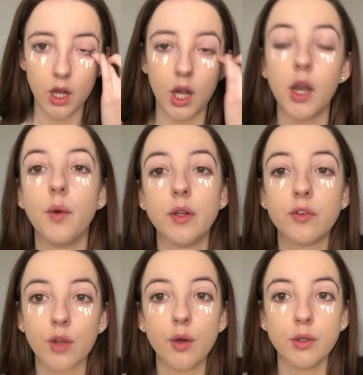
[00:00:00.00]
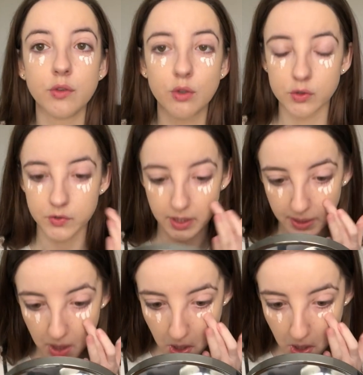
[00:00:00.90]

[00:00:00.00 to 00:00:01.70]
I know it's so disgusting,